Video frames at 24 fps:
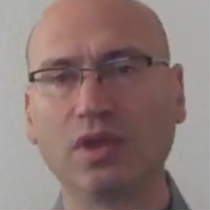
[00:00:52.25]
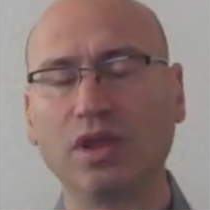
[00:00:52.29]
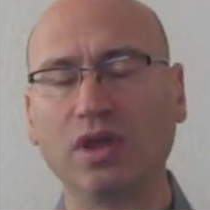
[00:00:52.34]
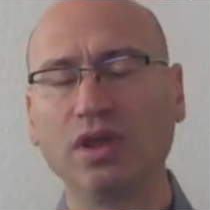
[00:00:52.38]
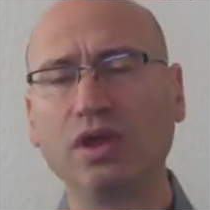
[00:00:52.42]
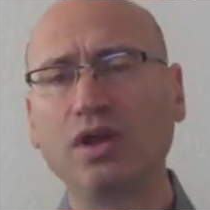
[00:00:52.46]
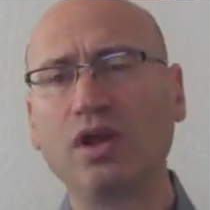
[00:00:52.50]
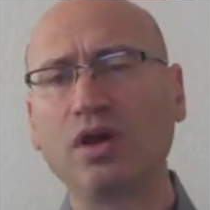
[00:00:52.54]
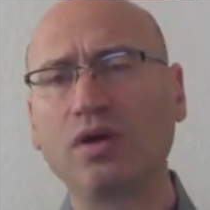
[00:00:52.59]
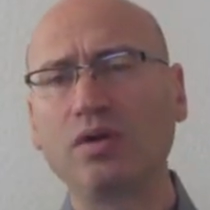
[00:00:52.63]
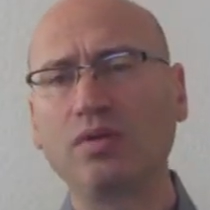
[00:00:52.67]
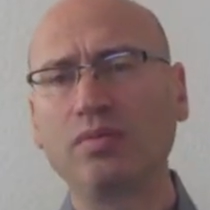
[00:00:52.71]

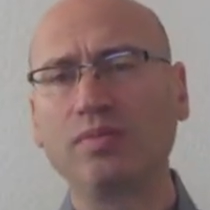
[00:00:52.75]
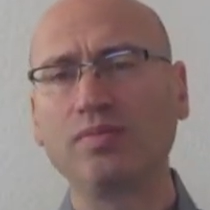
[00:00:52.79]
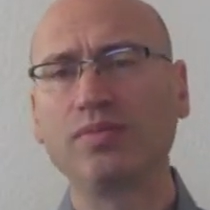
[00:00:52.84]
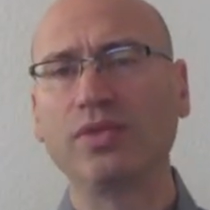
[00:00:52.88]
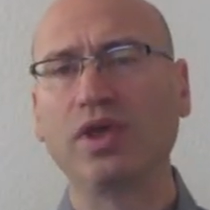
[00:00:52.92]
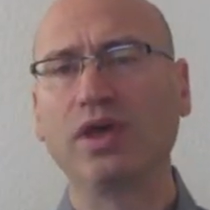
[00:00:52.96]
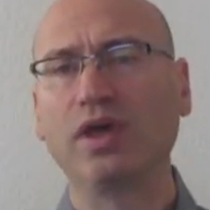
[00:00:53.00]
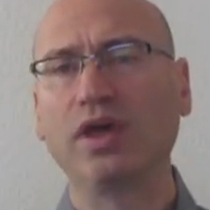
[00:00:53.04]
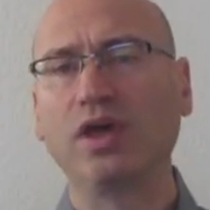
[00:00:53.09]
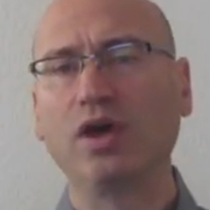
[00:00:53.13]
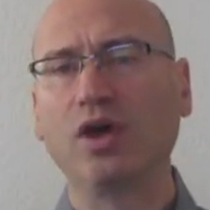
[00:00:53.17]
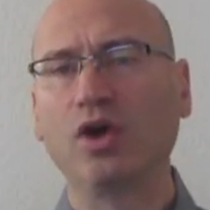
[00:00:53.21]
You know,
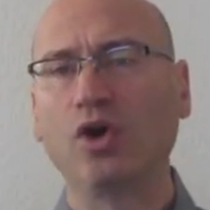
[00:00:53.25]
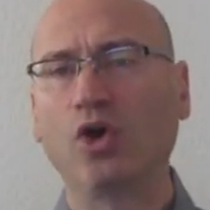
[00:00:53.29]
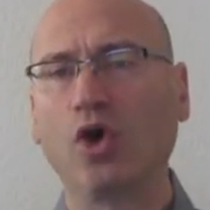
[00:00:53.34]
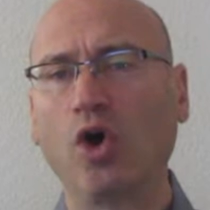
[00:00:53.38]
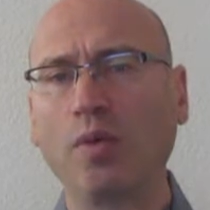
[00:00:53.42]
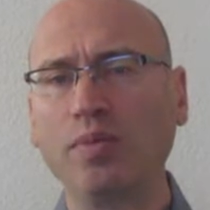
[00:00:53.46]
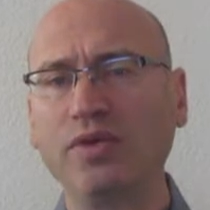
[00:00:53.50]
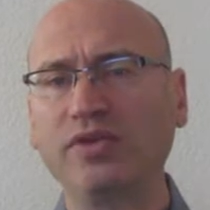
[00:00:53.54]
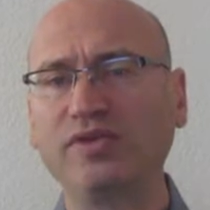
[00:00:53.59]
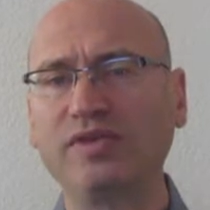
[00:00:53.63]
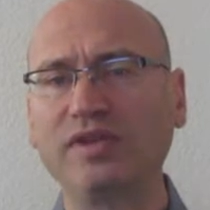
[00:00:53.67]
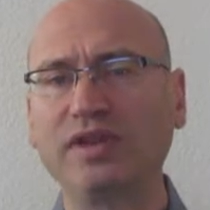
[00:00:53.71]

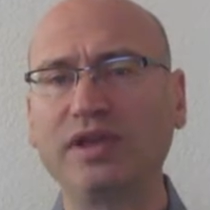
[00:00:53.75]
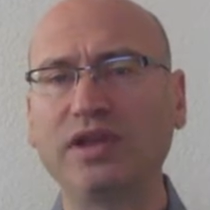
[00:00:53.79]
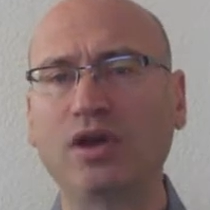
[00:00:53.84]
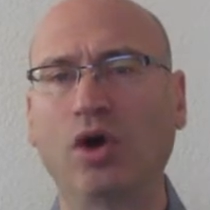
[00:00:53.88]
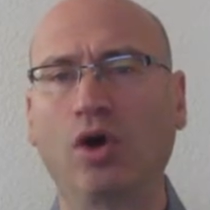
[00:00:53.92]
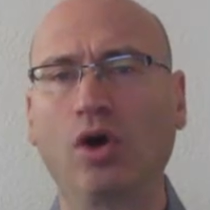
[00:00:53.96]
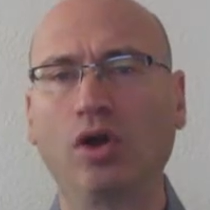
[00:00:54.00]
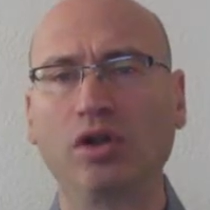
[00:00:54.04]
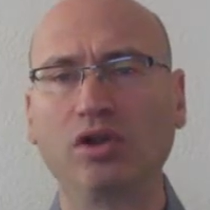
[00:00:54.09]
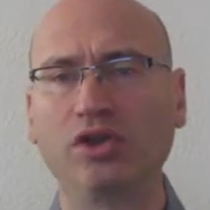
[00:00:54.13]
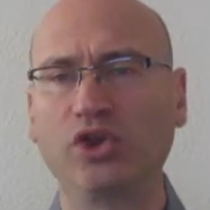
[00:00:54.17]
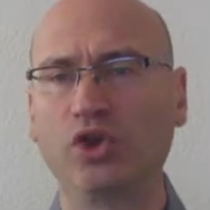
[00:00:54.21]
obviously
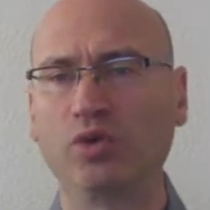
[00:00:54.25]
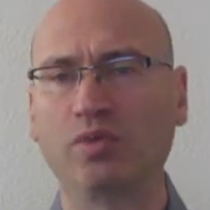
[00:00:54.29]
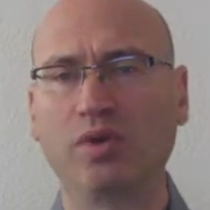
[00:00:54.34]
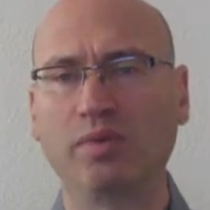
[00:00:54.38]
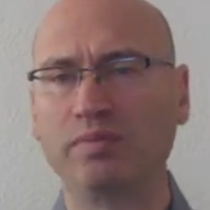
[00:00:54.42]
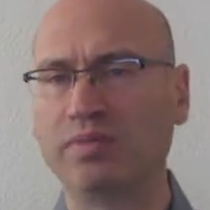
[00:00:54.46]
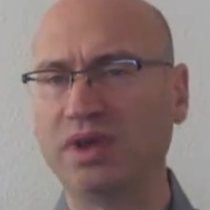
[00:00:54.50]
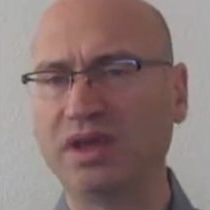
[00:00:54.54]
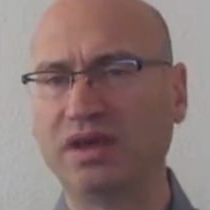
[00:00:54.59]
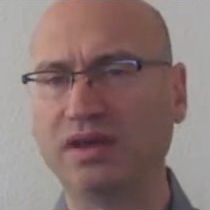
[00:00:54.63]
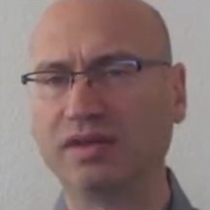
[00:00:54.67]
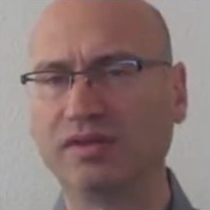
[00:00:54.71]
all human
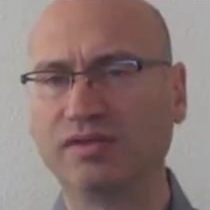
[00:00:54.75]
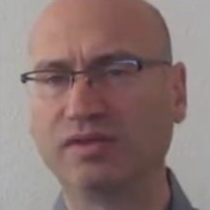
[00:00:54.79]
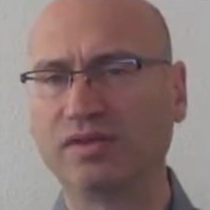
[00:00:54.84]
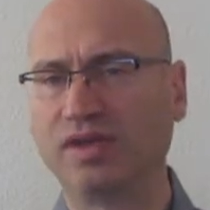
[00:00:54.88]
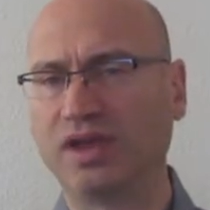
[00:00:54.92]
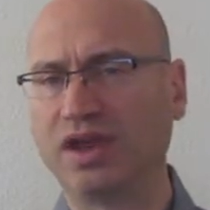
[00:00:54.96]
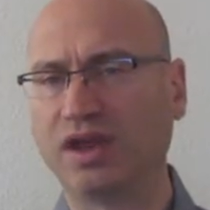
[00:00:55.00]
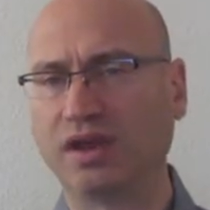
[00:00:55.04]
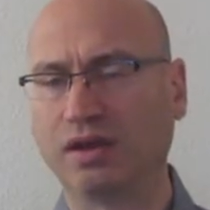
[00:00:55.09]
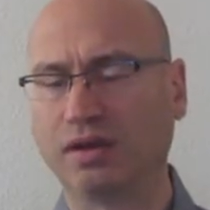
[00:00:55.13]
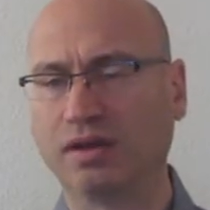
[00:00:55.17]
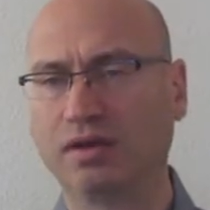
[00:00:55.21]
beings
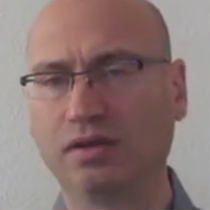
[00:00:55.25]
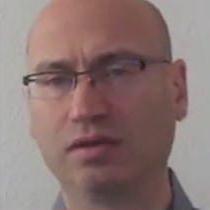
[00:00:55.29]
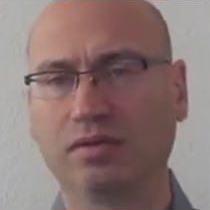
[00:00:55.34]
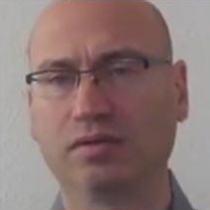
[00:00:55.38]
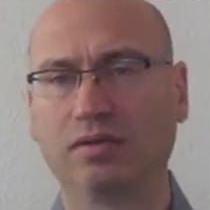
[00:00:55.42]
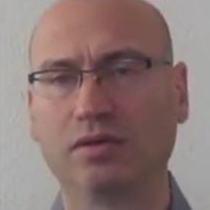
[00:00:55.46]
think.